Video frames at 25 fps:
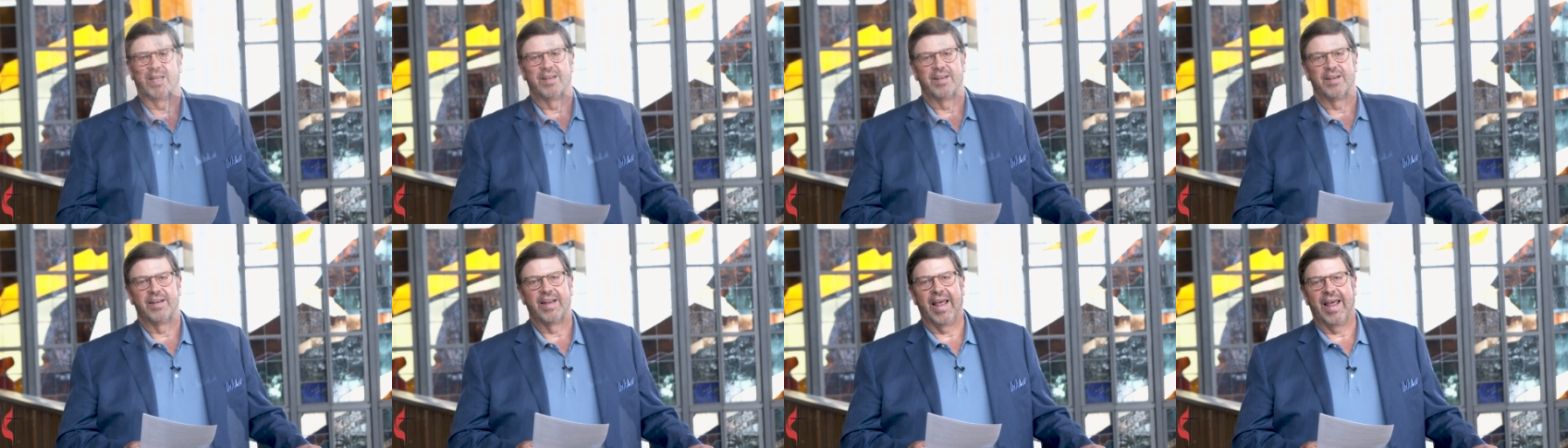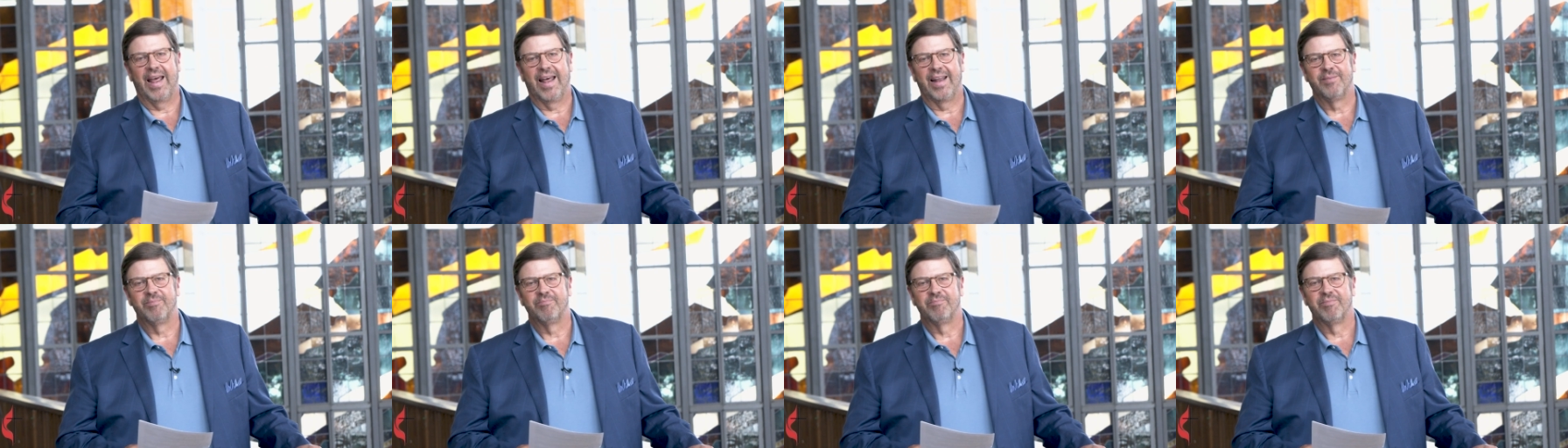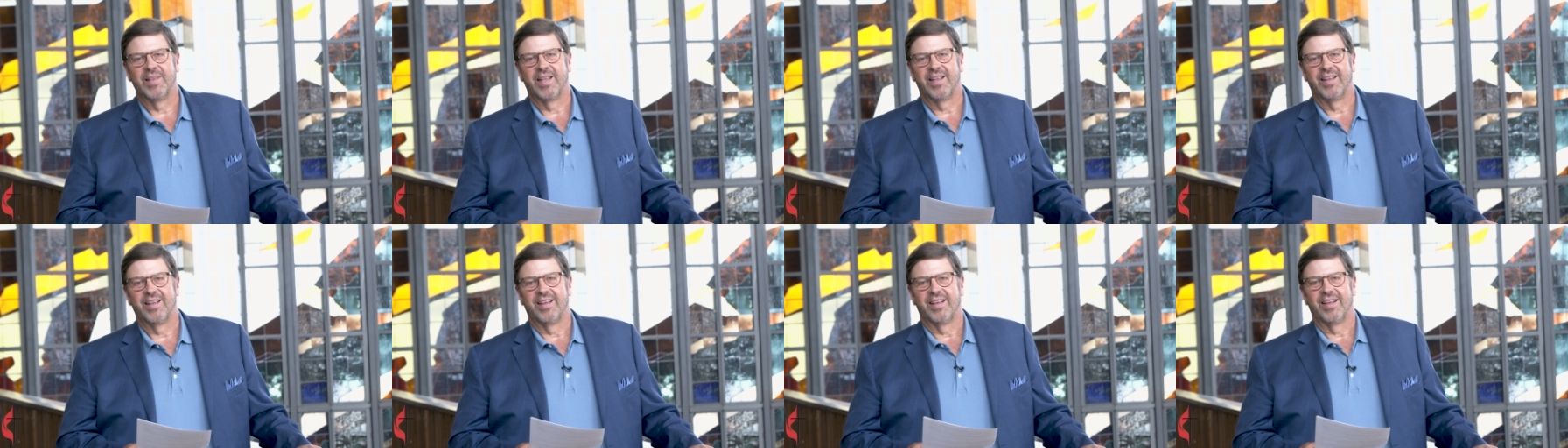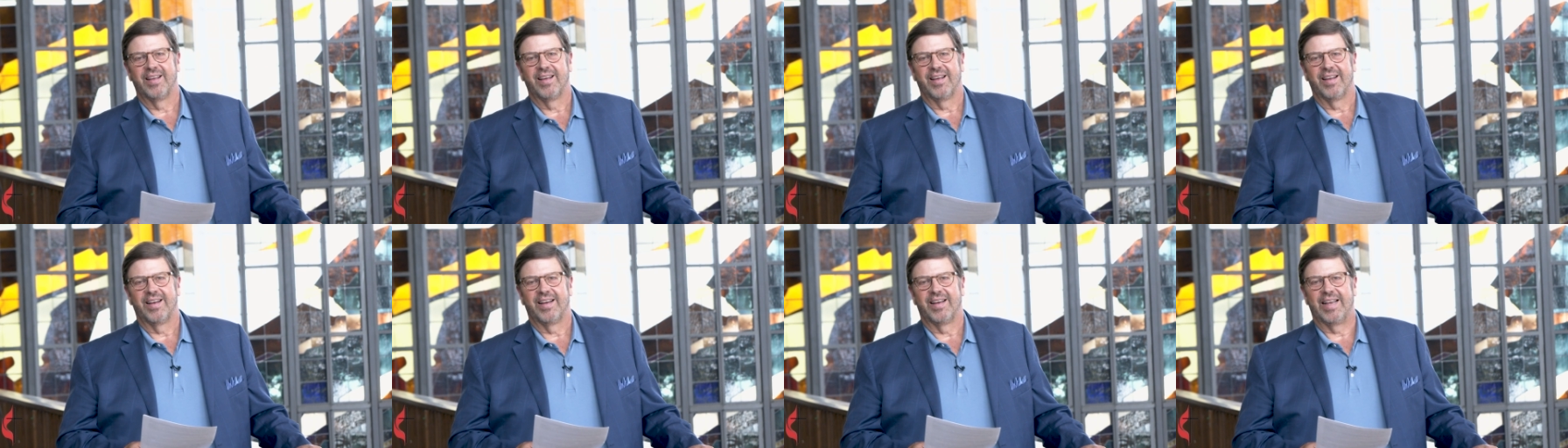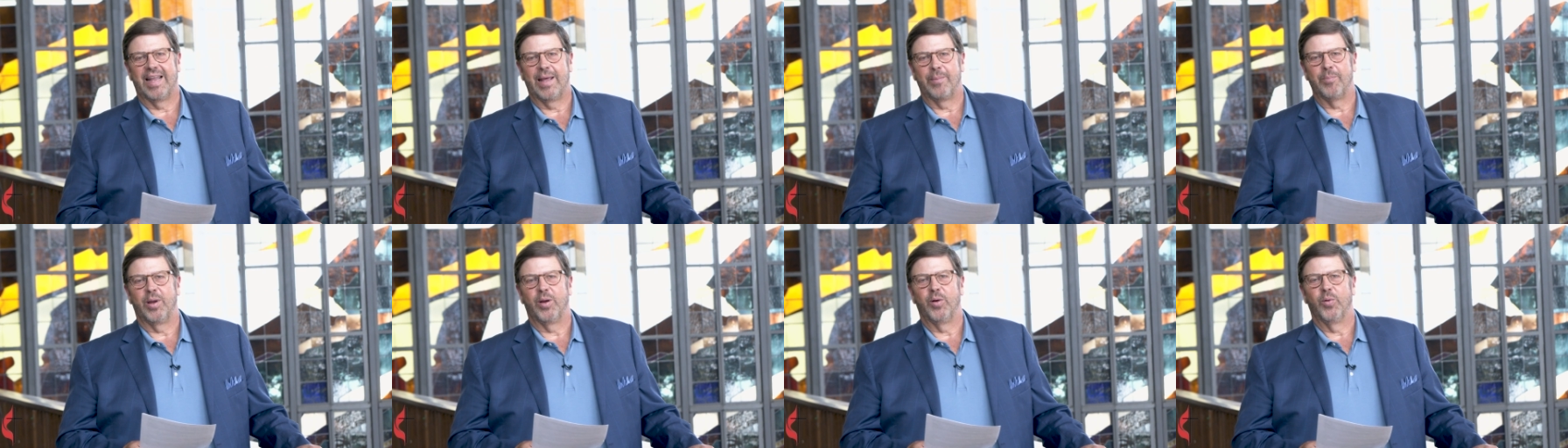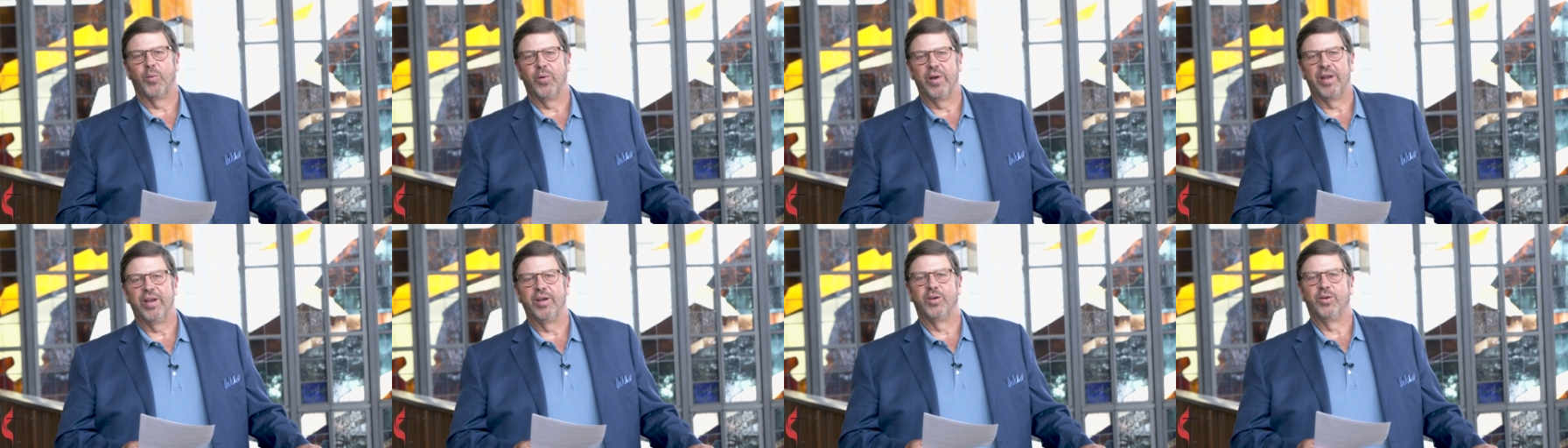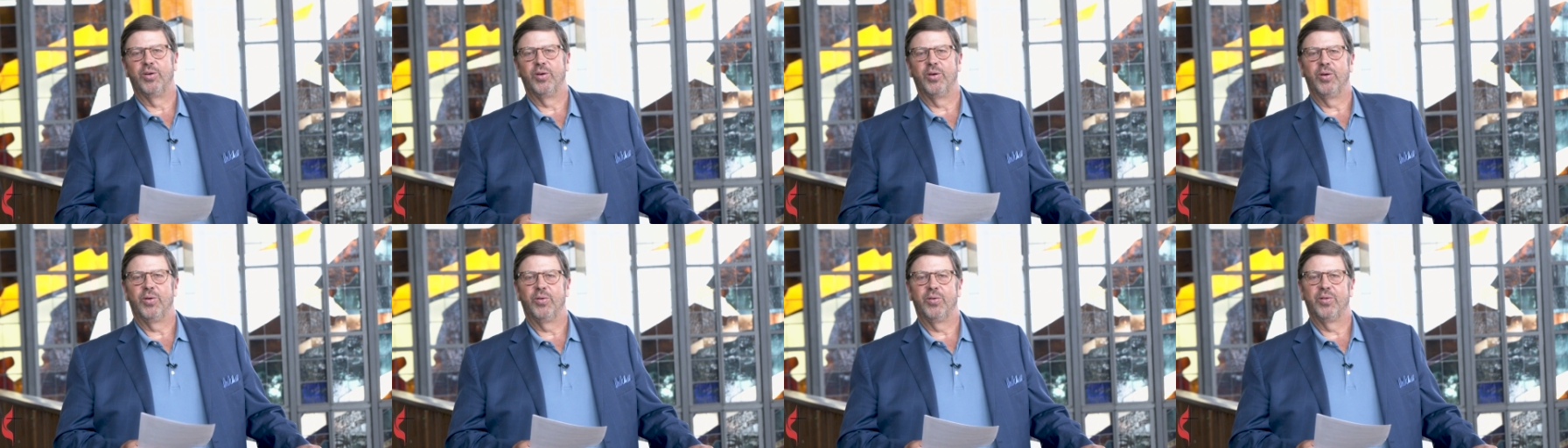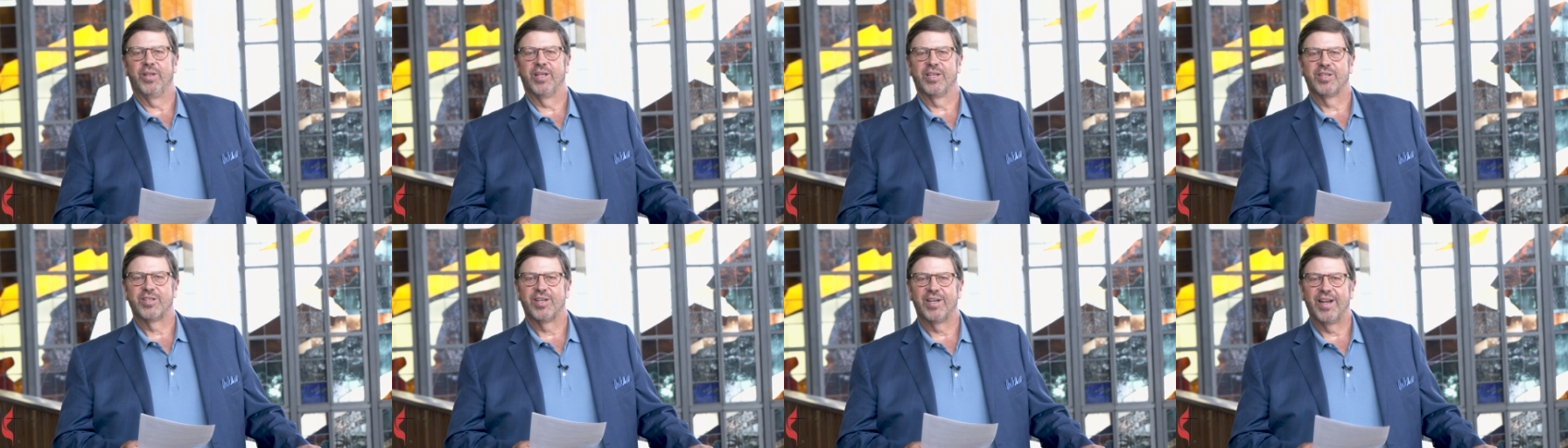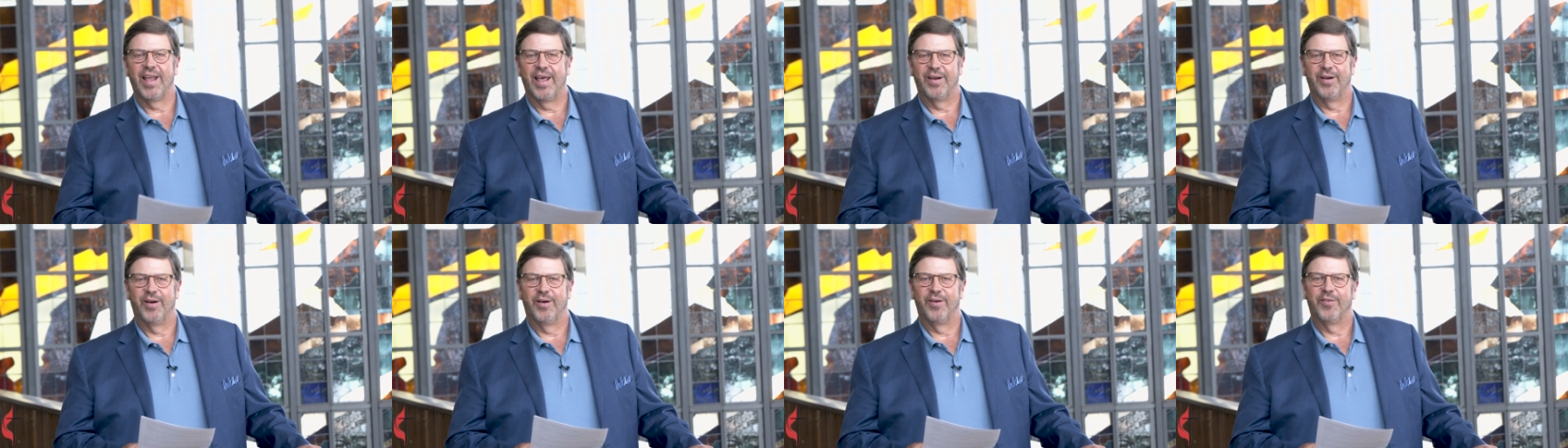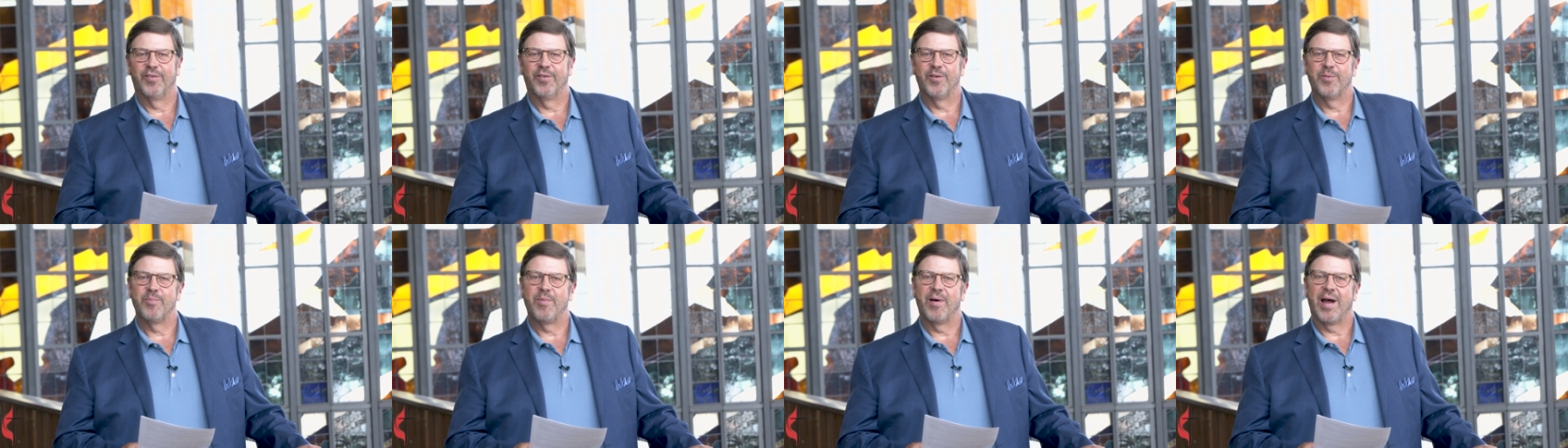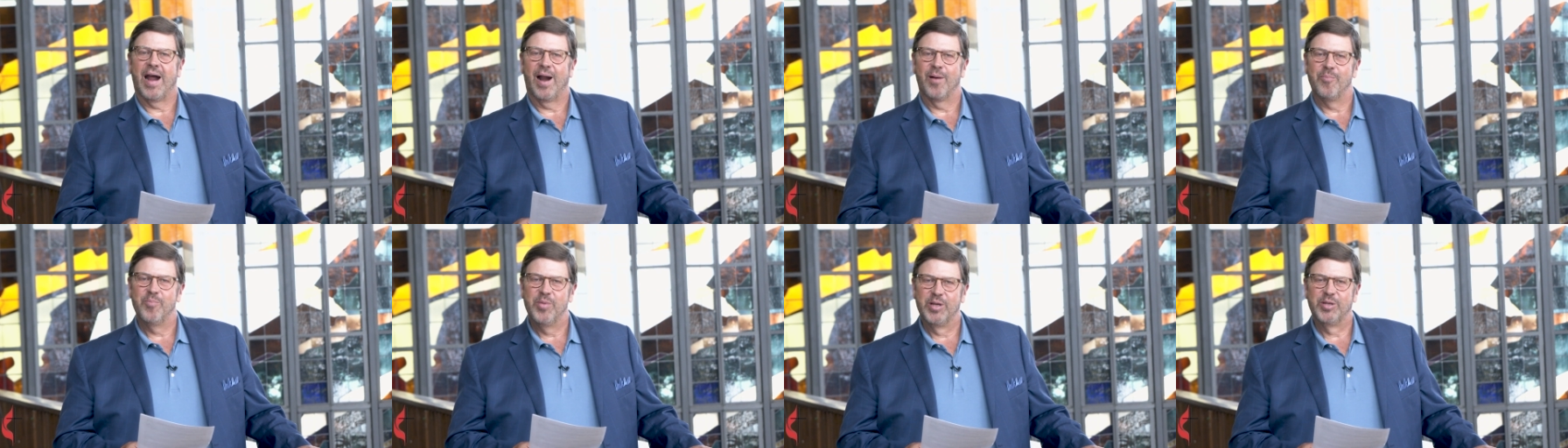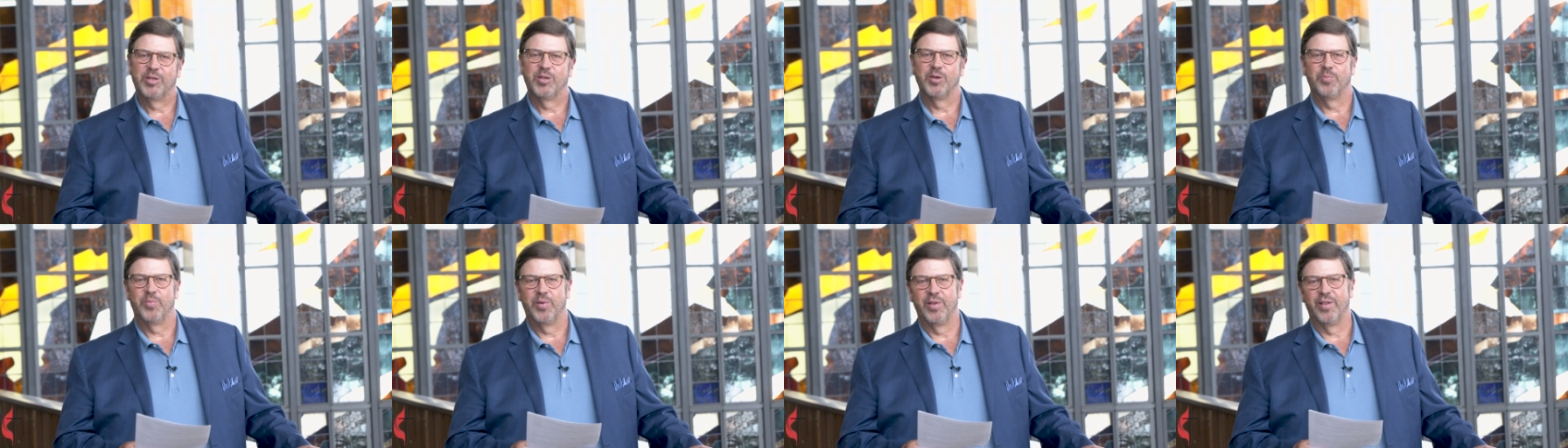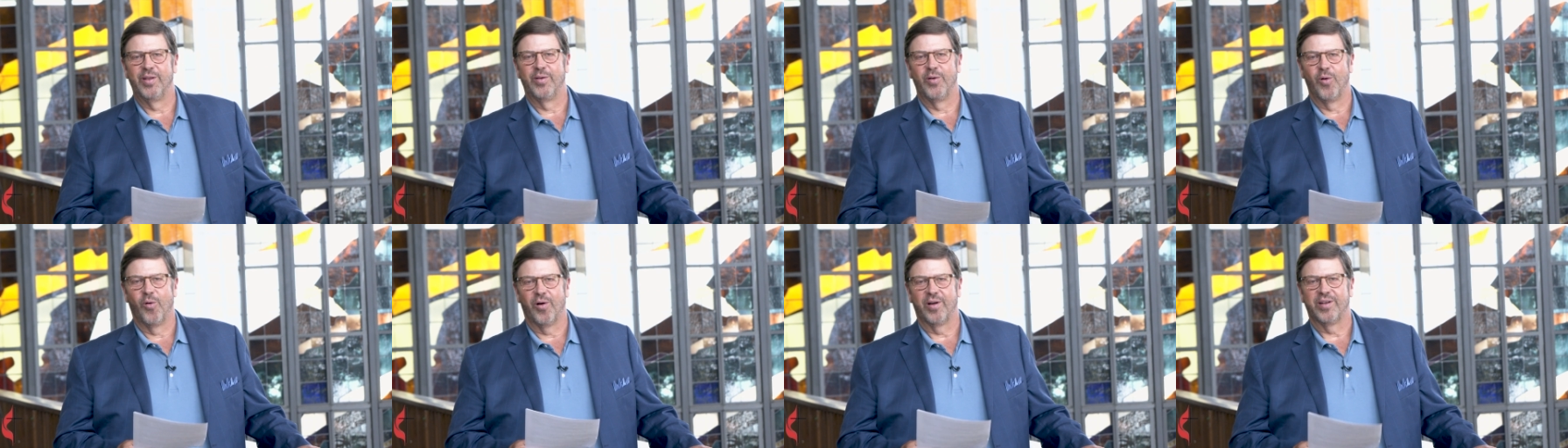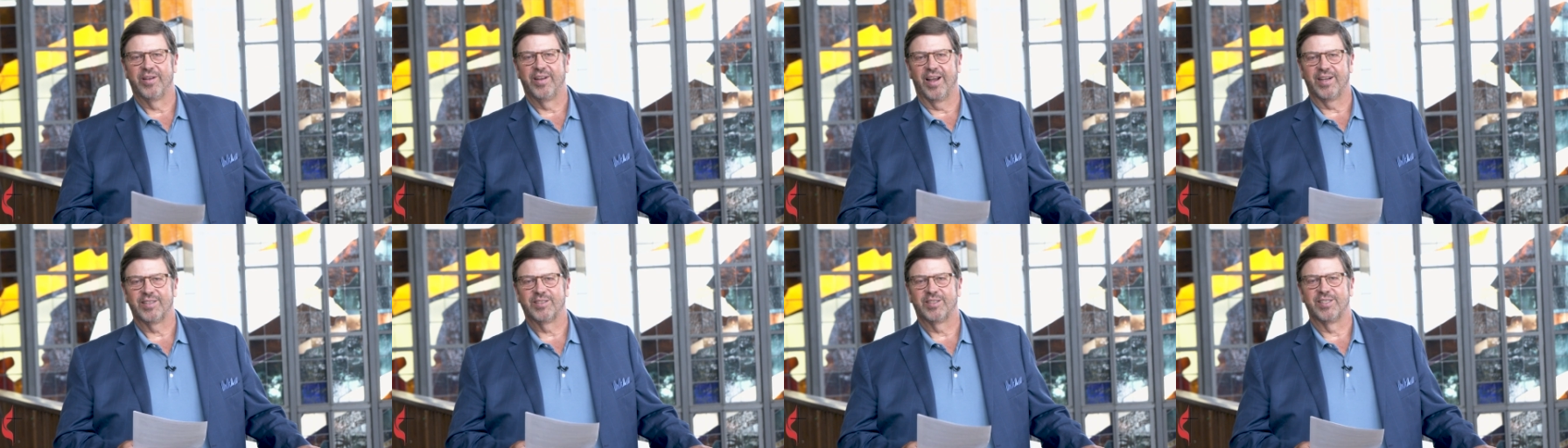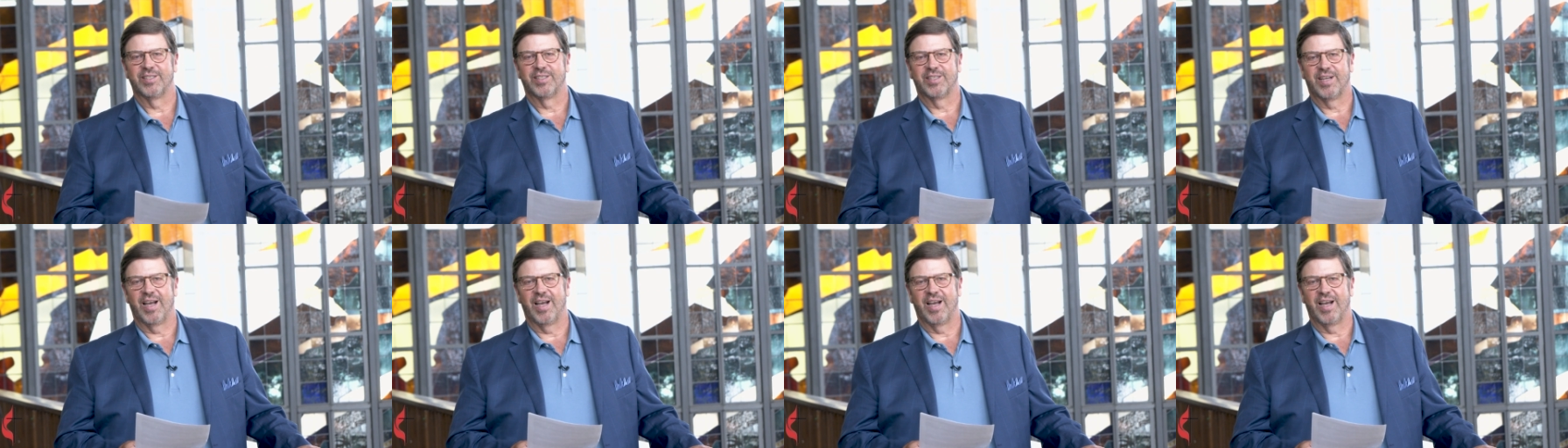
Dad, let me read you this letter from our bishop in the North Texas